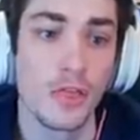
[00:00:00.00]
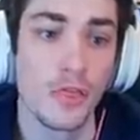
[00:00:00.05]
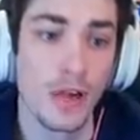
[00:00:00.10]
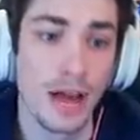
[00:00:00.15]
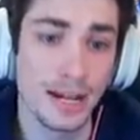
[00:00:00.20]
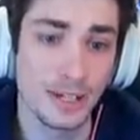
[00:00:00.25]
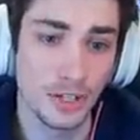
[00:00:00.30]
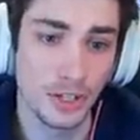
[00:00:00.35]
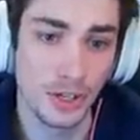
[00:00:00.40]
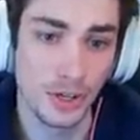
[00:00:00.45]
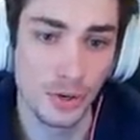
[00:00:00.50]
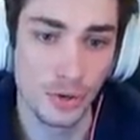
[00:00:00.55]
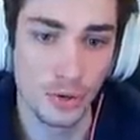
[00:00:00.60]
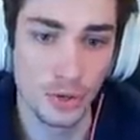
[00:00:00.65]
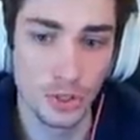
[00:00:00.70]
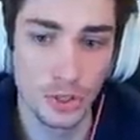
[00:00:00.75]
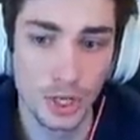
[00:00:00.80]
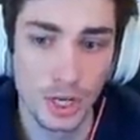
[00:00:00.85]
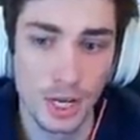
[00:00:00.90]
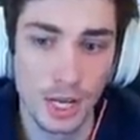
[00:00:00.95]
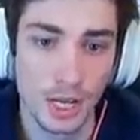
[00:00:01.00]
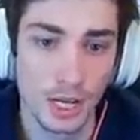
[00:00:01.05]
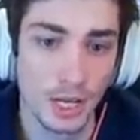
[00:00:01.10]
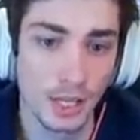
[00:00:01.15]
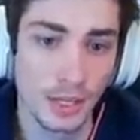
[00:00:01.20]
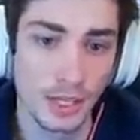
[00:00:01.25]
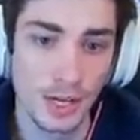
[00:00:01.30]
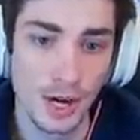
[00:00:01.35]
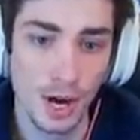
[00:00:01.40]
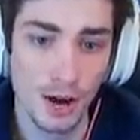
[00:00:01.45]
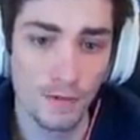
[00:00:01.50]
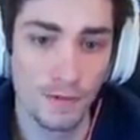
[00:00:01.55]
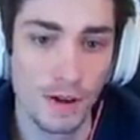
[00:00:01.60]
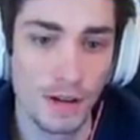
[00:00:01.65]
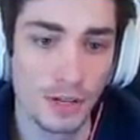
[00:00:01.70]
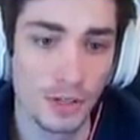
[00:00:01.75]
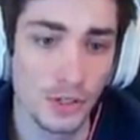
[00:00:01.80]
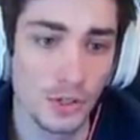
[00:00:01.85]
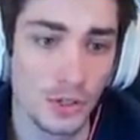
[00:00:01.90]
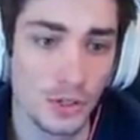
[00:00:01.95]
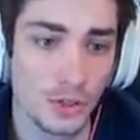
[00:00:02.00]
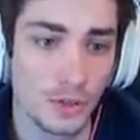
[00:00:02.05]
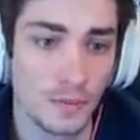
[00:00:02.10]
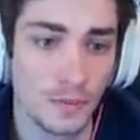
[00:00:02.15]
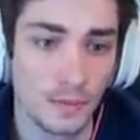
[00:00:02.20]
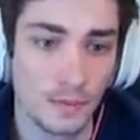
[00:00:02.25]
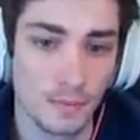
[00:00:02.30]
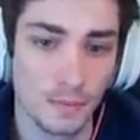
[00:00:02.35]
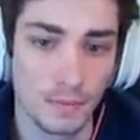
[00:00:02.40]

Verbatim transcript: That's huge. And the offense